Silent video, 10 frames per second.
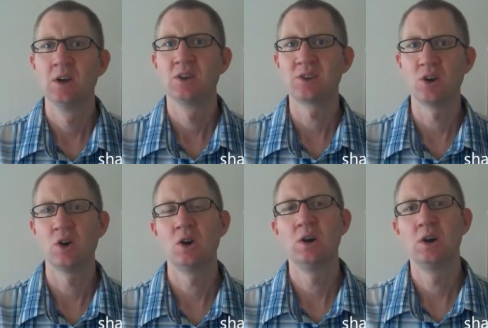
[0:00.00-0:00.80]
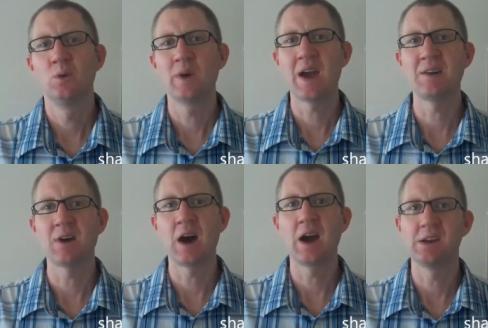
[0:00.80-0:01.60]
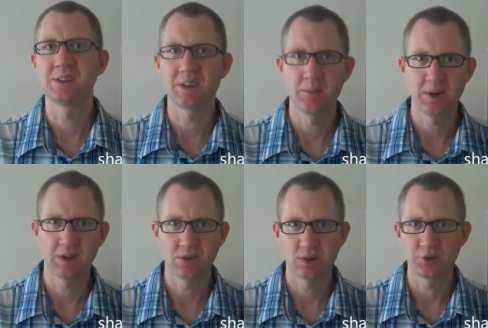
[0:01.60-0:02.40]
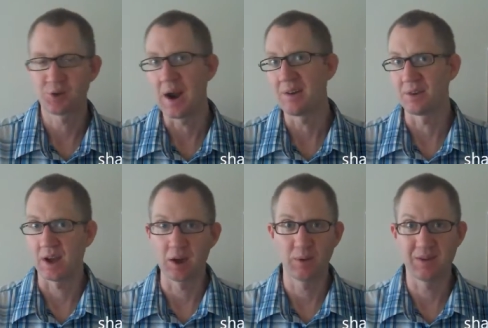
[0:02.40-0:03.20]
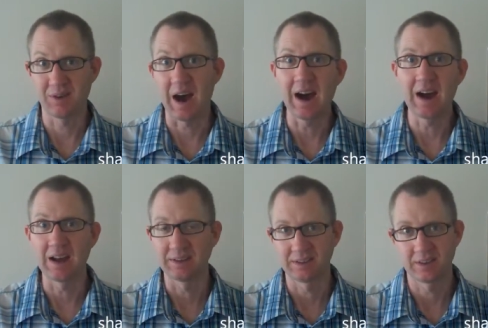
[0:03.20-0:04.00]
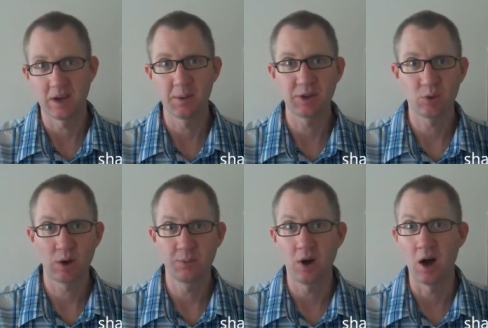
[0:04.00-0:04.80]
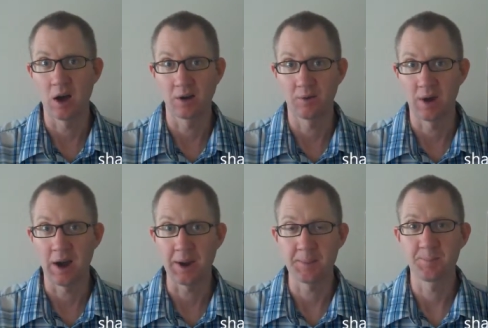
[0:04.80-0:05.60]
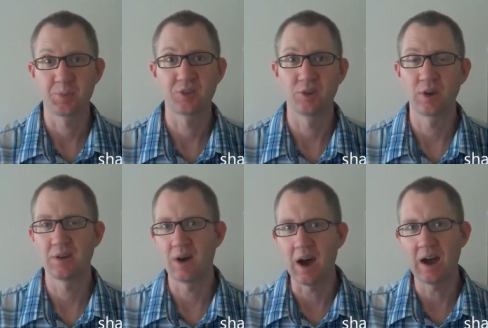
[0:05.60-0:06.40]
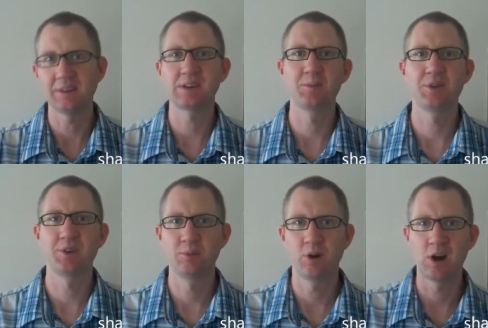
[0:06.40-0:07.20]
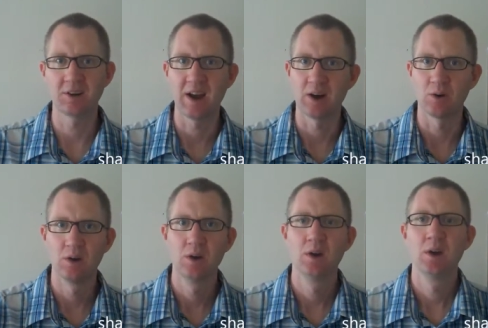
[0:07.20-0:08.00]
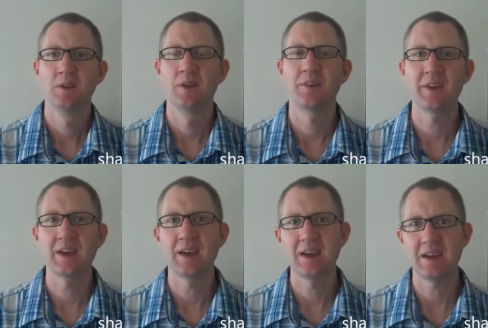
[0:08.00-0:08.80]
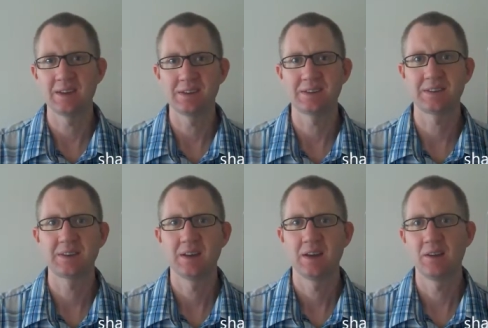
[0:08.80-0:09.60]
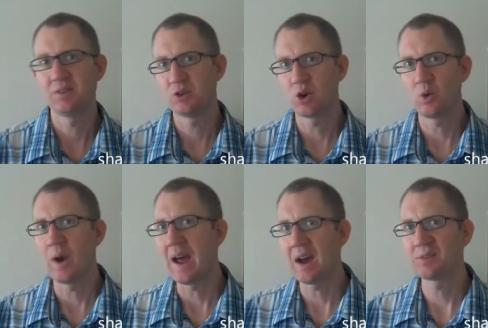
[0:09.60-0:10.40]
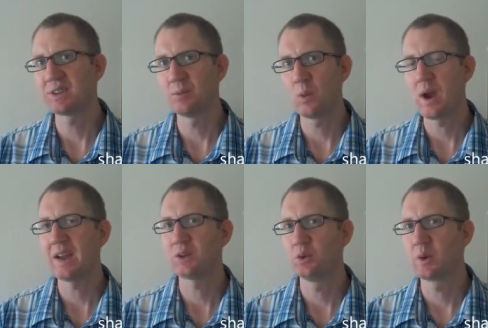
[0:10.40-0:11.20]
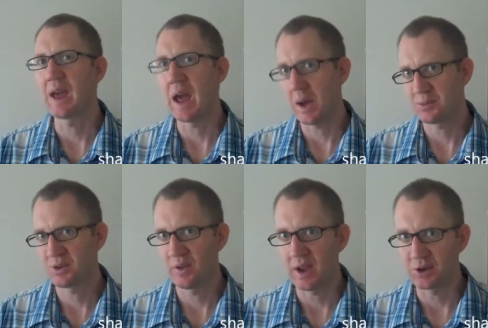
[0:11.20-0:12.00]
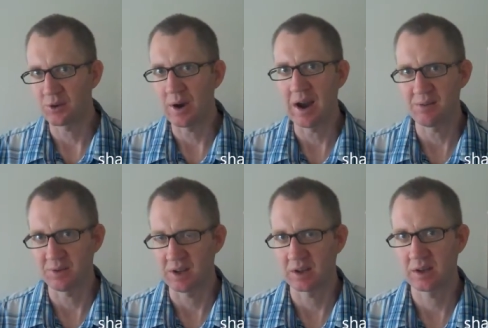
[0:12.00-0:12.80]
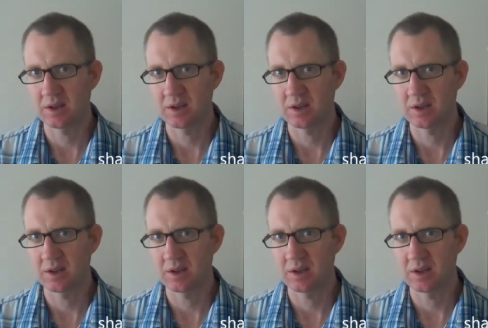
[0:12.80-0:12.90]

So we have eyes coming to traffic. We have eyes coming to our blog, right? So you have eyes coming to your blog now. The thing is, if you don't have some way to capture that traffic,